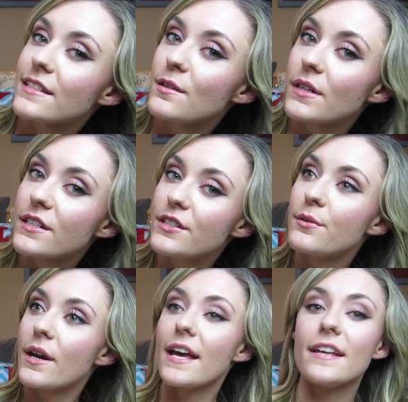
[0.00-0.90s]
thing you want to
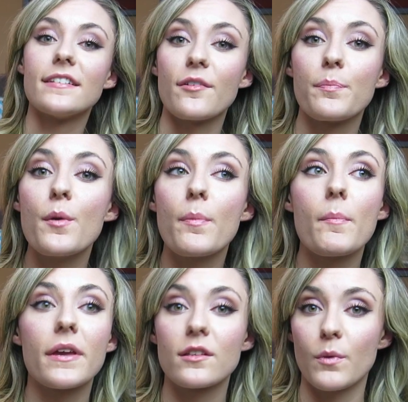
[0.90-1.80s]
do is have poop.
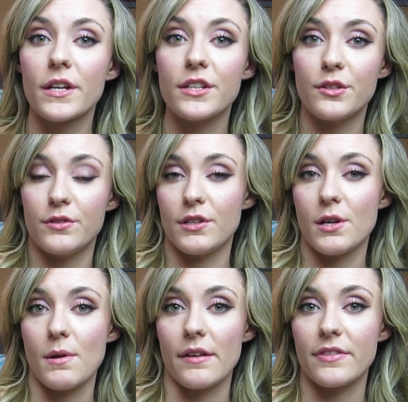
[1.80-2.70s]
Because what do? Do you
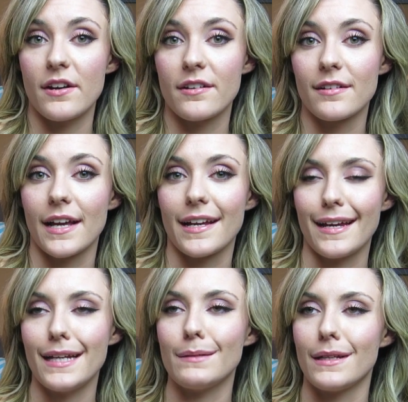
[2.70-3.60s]
go out there and you're like,
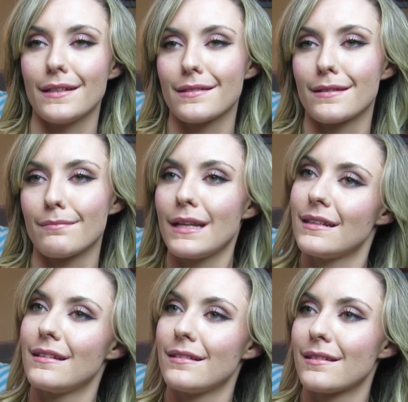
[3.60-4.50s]
hey, Mr. and
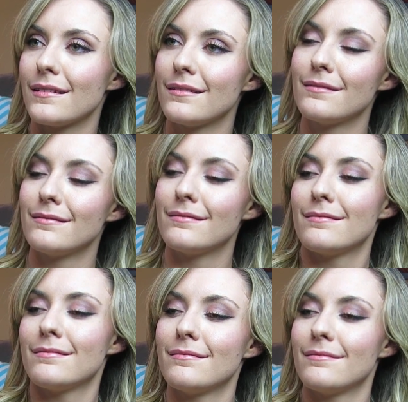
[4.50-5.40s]
Mrs.
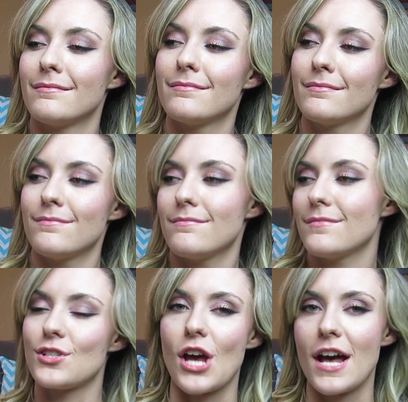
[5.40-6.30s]

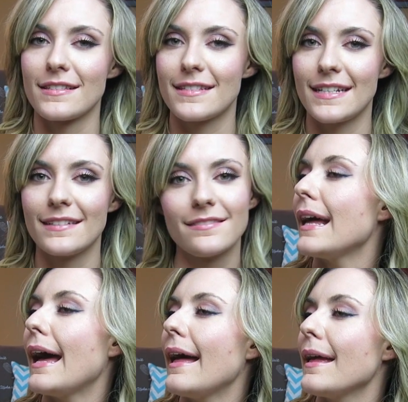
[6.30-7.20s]
Johnson,
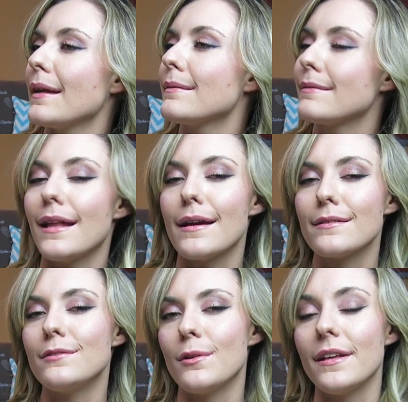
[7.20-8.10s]
I
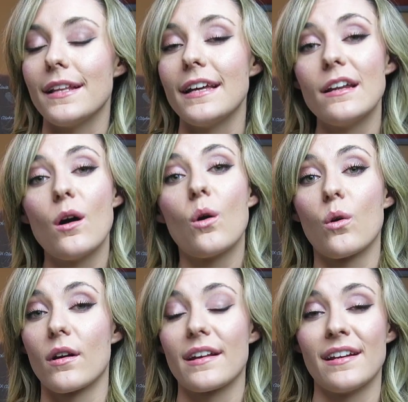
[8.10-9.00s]
clogged your toilet.
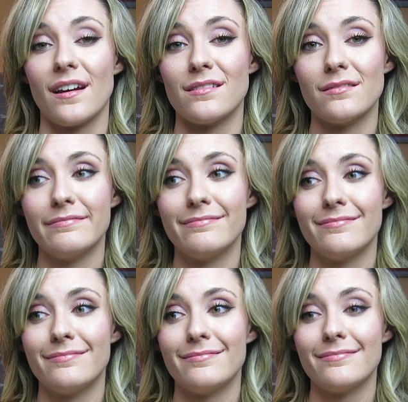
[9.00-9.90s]
Or,
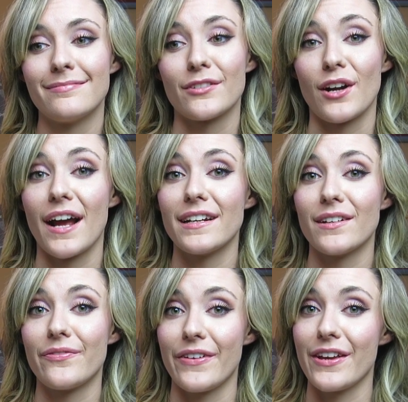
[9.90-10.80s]
trying
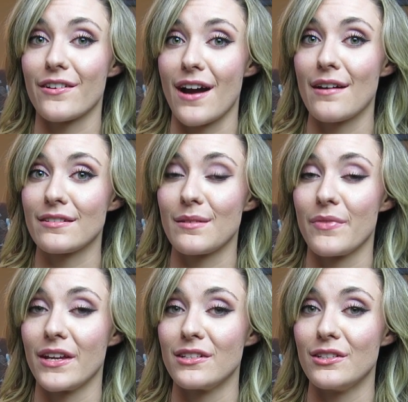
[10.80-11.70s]
to figure out
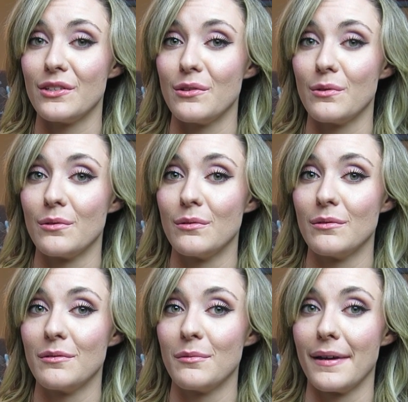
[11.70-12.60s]
something to do
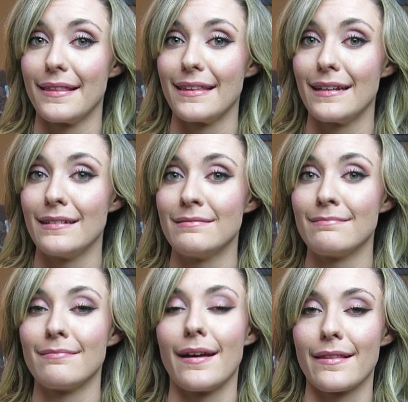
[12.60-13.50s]
with it.
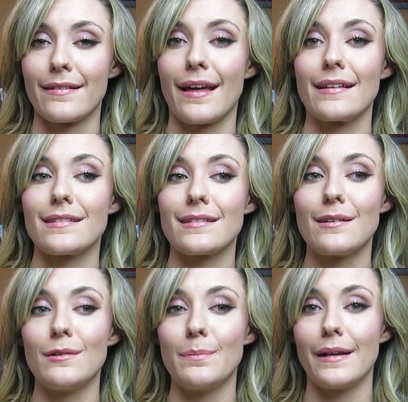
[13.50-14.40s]
Whether that's
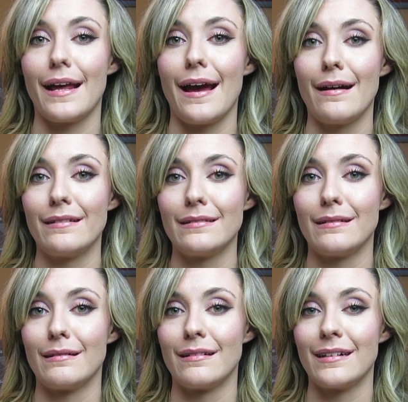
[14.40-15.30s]
scoop it out
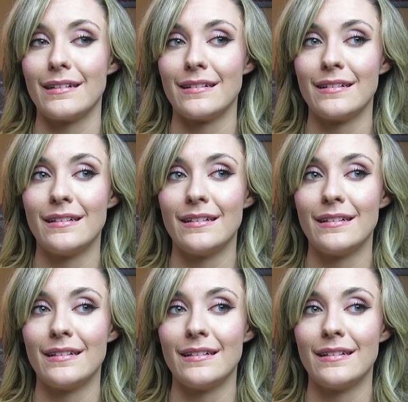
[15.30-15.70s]
or